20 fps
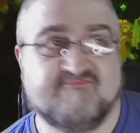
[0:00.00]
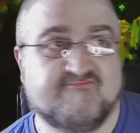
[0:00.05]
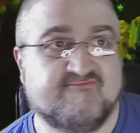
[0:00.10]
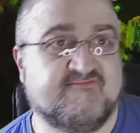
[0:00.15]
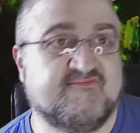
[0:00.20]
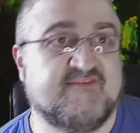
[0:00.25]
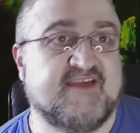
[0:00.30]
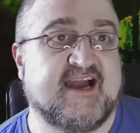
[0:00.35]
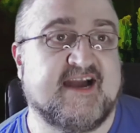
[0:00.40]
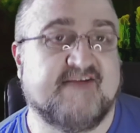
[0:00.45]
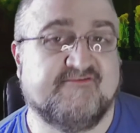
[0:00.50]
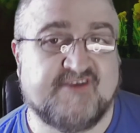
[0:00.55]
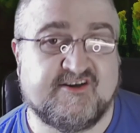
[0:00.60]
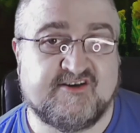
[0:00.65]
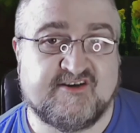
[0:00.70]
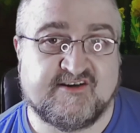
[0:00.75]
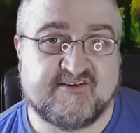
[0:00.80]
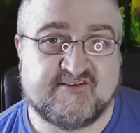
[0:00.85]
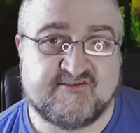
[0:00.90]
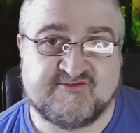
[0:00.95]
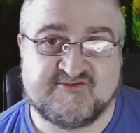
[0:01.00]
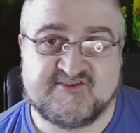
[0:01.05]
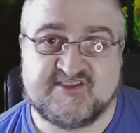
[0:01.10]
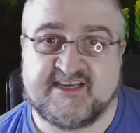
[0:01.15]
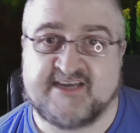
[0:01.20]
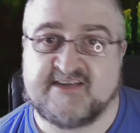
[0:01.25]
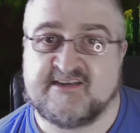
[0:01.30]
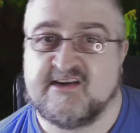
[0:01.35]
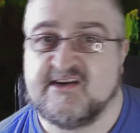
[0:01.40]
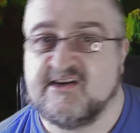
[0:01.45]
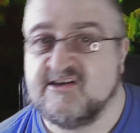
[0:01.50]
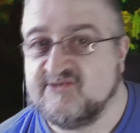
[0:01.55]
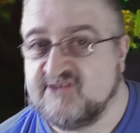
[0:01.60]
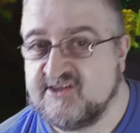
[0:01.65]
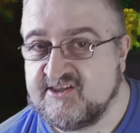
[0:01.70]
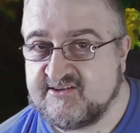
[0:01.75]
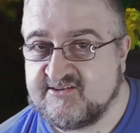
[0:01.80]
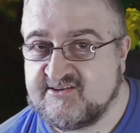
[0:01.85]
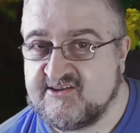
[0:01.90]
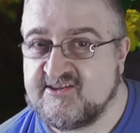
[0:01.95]
they have to decide do
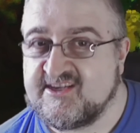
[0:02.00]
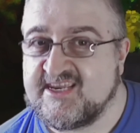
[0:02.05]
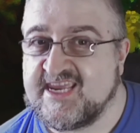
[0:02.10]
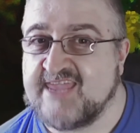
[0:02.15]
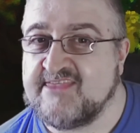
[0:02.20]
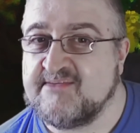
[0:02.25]
they do they get